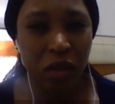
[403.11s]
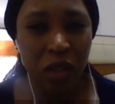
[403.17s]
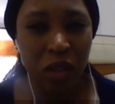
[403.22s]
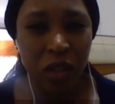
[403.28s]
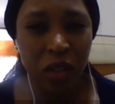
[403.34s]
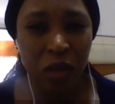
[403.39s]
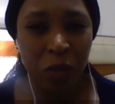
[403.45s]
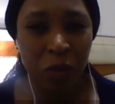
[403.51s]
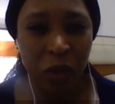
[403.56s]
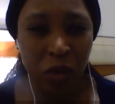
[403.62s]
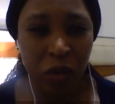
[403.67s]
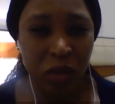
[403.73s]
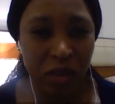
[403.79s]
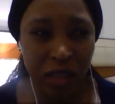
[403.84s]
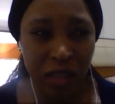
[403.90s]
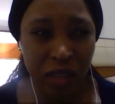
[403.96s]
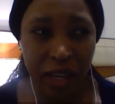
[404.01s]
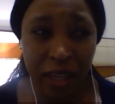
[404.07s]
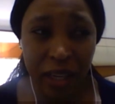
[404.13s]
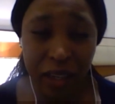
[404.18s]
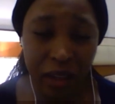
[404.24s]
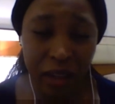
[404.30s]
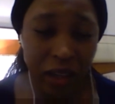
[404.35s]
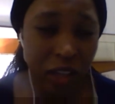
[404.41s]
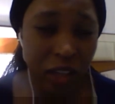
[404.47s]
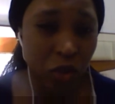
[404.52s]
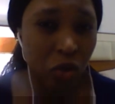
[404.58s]
because I had
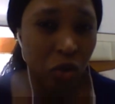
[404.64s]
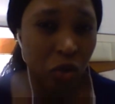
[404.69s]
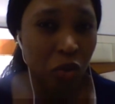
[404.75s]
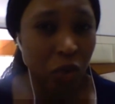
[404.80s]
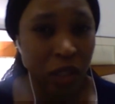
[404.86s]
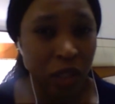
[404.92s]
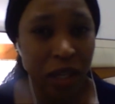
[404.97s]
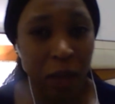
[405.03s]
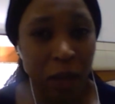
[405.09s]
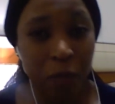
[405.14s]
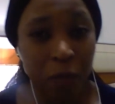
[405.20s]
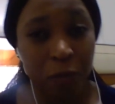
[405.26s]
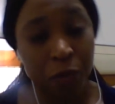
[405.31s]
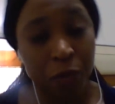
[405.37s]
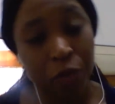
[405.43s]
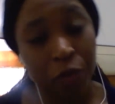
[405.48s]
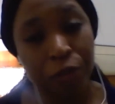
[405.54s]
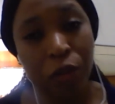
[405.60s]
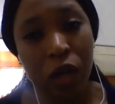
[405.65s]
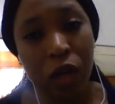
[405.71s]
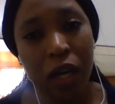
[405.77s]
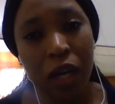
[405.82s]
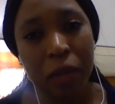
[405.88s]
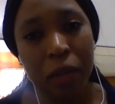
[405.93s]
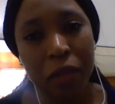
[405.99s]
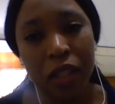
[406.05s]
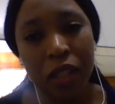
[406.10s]
to read up before coming
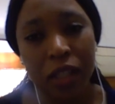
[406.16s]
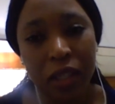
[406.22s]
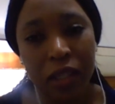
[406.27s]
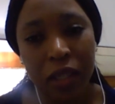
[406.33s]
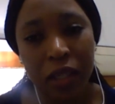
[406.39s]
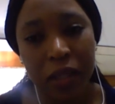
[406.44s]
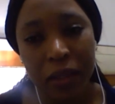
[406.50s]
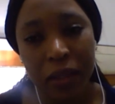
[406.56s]
here.